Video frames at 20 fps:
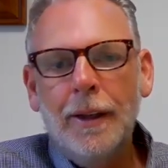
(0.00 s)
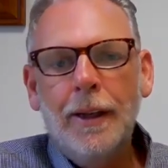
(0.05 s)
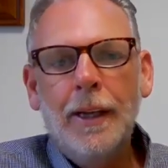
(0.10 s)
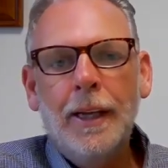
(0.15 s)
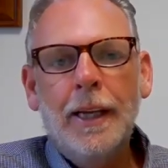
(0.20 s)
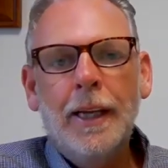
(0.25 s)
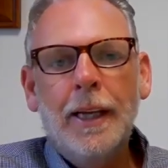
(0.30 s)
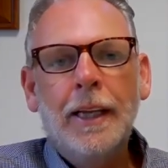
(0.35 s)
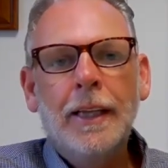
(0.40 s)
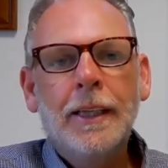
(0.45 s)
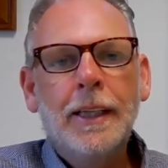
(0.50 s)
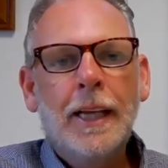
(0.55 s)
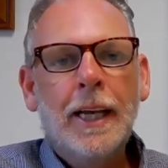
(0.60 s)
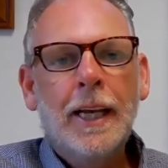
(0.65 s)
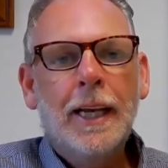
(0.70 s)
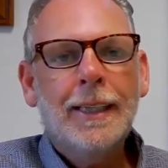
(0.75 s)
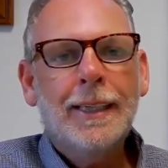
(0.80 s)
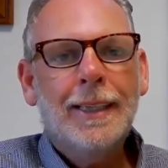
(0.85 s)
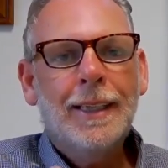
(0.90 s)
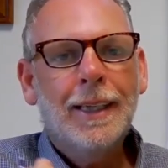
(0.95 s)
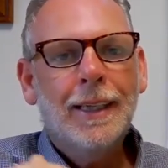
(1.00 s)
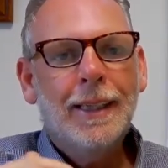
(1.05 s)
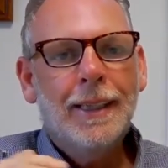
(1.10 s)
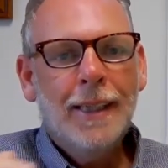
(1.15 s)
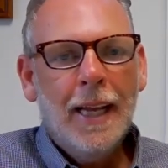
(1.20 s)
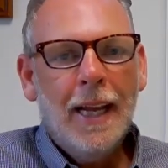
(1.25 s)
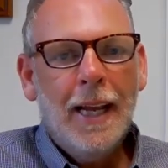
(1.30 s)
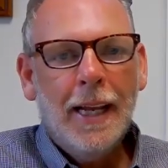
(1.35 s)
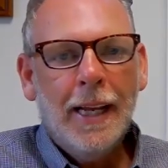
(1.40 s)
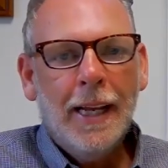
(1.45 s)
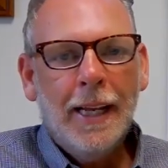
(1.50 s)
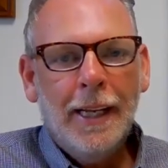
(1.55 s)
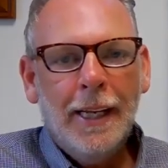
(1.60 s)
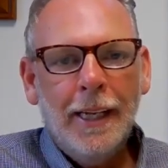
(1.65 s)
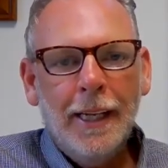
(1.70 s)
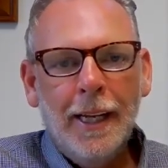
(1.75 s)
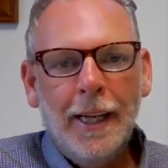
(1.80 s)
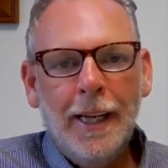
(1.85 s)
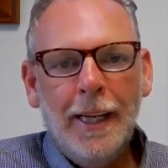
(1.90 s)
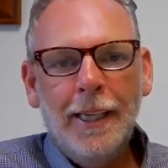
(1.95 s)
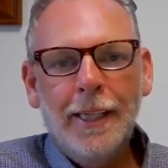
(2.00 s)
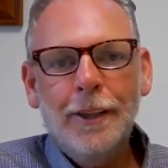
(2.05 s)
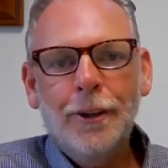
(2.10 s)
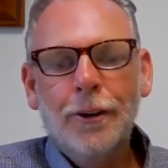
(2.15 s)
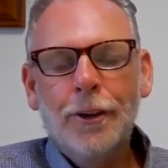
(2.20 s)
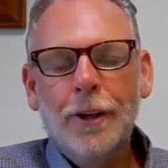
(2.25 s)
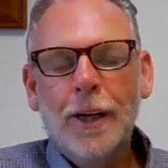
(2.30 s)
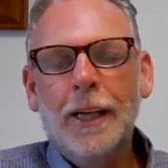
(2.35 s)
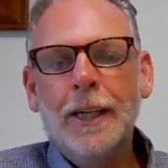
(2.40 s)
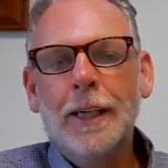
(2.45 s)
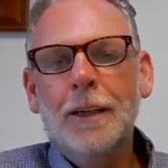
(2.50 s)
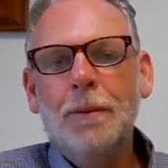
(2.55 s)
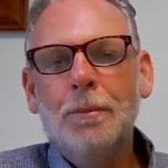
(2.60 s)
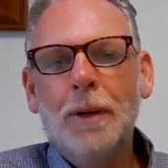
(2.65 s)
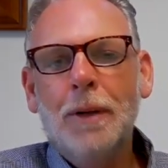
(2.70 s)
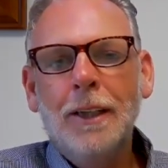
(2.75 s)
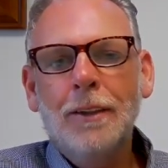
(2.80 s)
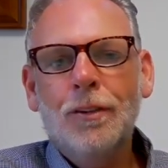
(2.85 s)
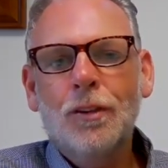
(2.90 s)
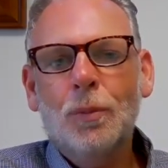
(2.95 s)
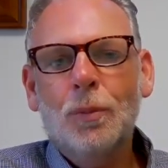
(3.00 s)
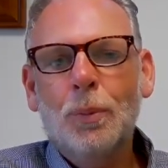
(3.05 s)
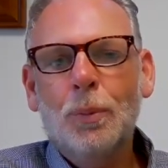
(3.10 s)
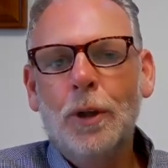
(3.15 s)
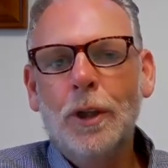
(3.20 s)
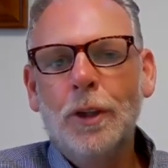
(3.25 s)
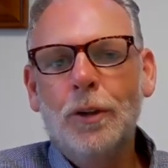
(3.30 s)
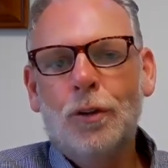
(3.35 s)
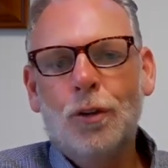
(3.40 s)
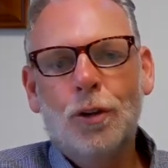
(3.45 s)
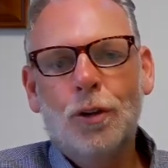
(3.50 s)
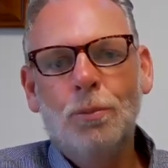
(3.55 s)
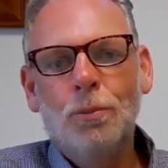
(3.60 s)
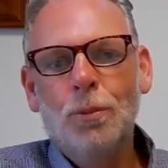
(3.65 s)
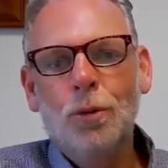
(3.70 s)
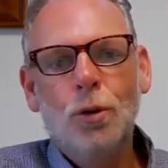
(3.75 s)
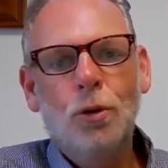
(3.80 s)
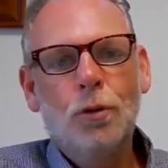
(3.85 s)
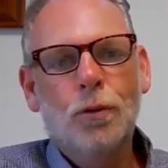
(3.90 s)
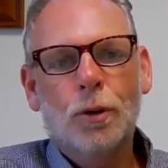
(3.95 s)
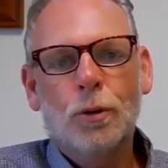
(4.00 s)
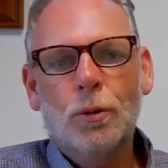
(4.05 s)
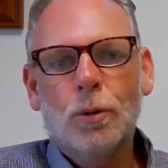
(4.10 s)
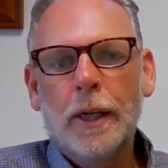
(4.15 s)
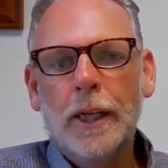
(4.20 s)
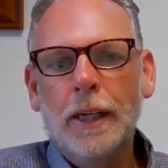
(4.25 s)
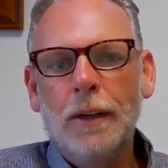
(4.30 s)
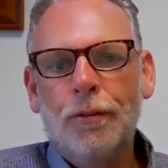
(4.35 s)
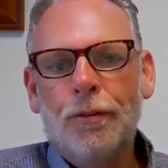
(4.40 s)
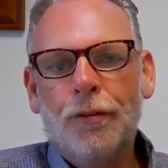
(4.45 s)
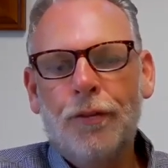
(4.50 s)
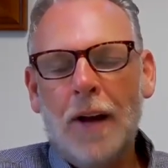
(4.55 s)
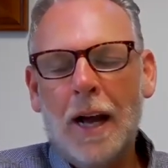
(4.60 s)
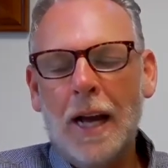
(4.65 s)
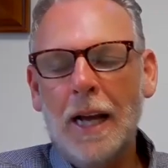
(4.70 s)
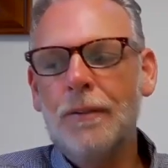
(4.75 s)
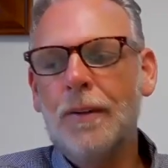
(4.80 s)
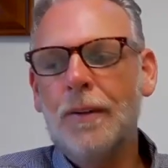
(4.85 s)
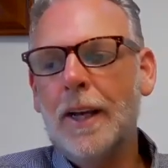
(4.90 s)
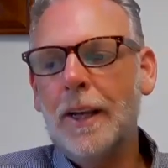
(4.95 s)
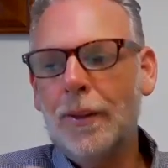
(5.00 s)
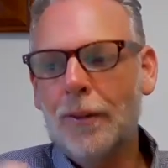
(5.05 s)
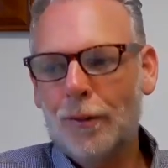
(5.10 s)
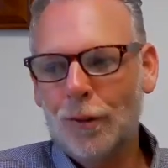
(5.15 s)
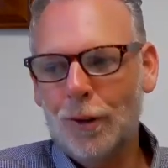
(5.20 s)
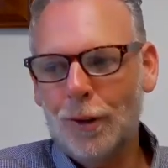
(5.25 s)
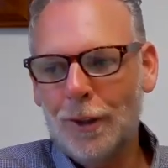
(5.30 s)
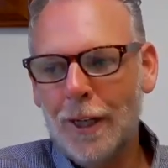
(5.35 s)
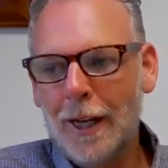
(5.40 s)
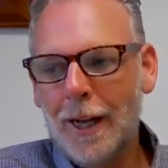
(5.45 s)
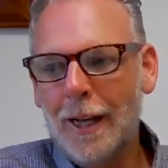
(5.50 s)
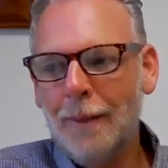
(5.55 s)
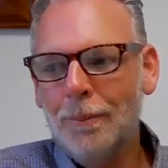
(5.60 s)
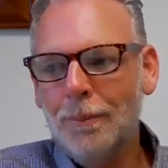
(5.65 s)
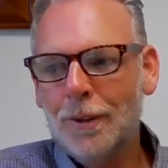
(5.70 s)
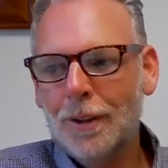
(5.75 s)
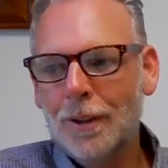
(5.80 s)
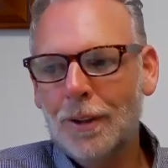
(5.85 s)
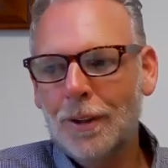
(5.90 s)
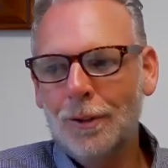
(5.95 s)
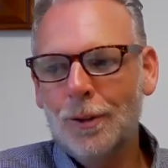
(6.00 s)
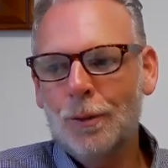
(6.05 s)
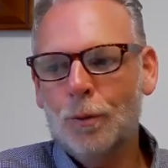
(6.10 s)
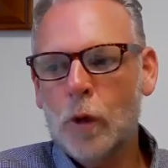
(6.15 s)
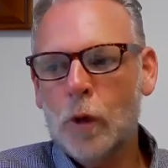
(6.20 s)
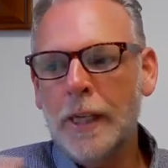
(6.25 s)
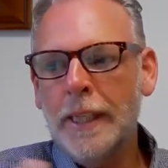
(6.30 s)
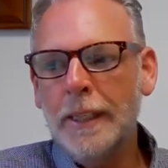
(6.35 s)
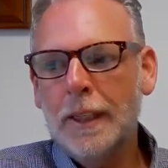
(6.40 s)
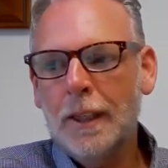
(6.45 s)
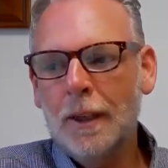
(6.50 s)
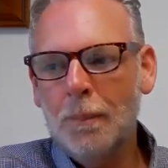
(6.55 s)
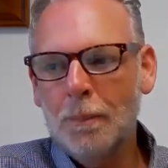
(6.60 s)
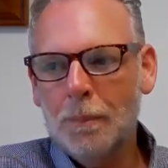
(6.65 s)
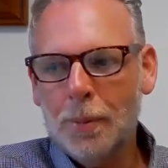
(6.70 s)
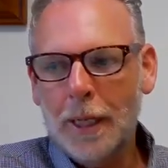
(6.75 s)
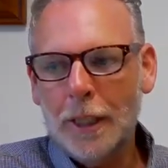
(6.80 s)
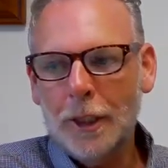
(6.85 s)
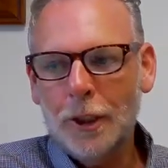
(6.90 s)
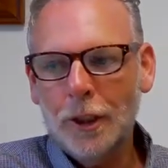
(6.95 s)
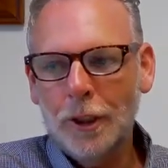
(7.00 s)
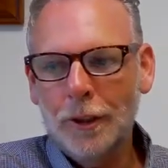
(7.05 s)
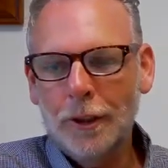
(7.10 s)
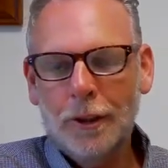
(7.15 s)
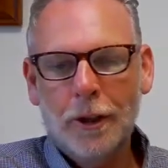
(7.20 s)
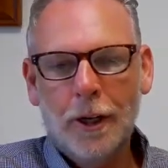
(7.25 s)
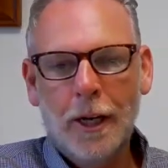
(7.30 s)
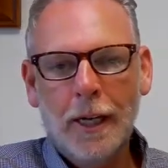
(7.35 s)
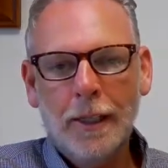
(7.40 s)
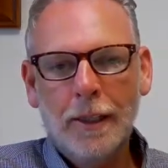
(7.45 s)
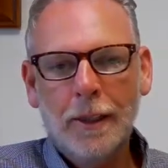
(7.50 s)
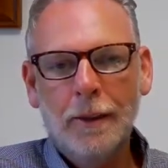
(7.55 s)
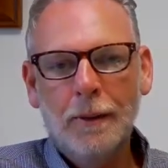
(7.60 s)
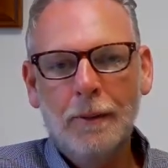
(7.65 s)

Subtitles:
And yet today, 80 or 90 basis points could move a rate 5/8 at times because of rate compression, correct?